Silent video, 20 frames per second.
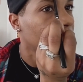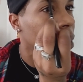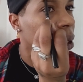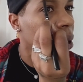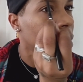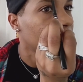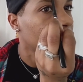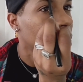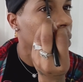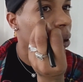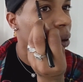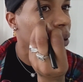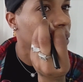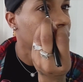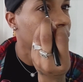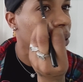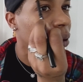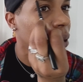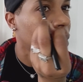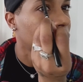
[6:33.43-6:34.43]
It's good
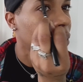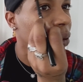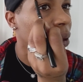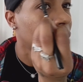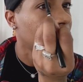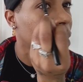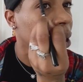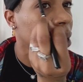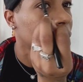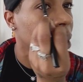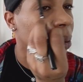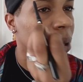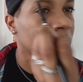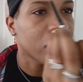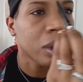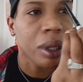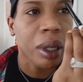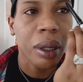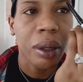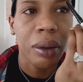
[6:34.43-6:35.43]
for all of that
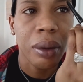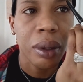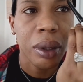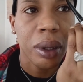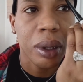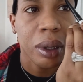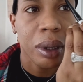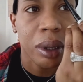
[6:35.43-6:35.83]
type of stuff.